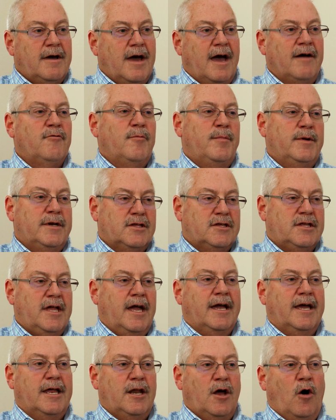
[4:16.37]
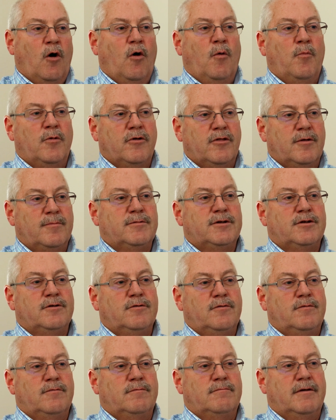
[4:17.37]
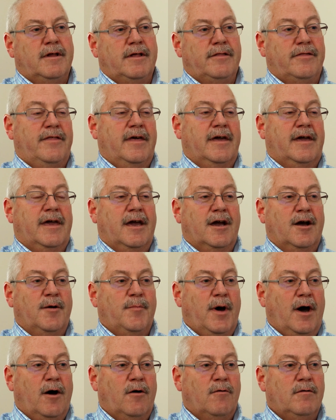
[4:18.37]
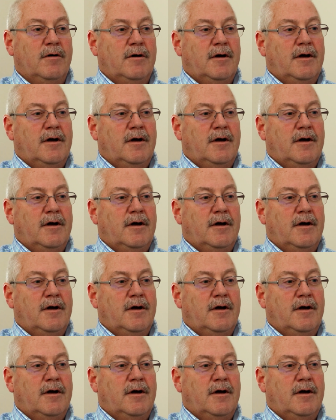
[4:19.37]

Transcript: Everybody's taking it home with them too, and thinking about